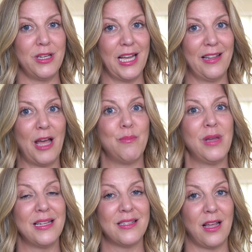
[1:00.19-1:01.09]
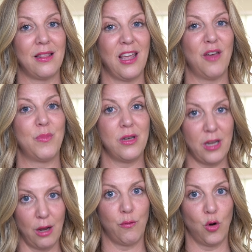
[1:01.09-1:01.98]
dead, that means that they have been
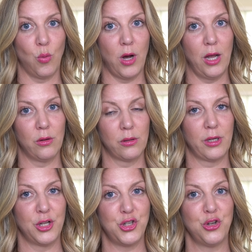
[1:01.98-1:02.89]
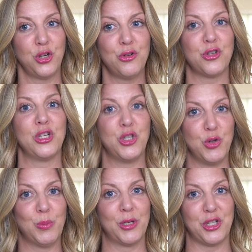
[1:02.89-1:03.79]
dead for a while. Because you're usually
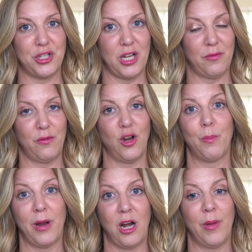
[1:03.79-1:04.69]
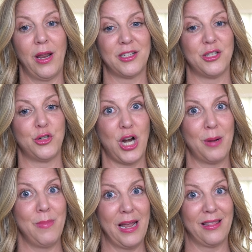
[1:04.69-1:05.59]
doing a bunch of stuff if you're a paramedic to try to
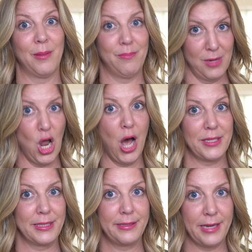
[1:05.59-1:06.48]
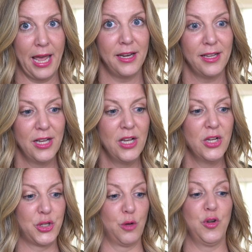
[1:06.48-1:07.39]
make them not dead.
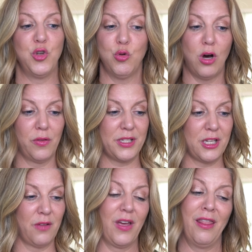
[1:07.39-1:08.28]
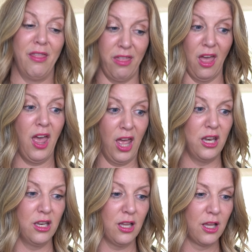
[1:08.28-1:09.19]
So if you do all this stuff and
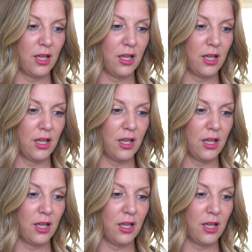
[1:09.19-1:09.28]
then